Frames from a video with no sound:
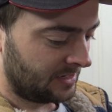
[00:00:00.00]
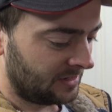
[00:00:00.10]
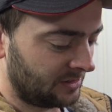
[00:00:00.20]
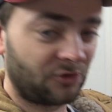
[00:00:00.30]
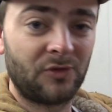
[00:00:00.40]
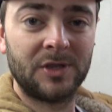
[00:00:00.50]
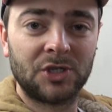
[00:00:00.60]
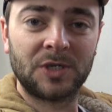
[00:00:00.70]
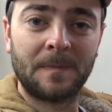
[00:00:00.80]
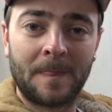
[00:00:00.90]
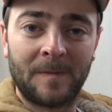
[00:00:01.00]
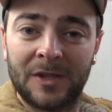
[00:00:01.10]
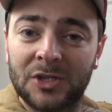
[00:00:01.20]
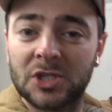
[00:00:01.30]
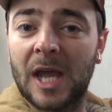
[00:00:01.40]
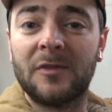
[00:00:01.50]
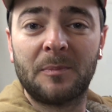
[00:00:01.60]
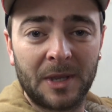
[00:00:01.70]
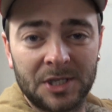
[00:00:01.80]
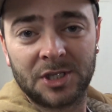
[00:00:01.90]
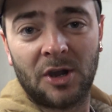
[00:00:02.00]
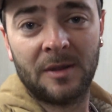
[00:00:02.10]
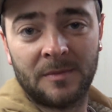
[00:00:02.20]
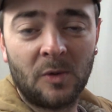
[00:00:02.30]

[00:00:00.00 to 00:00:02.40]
Grinch, then just have the best time.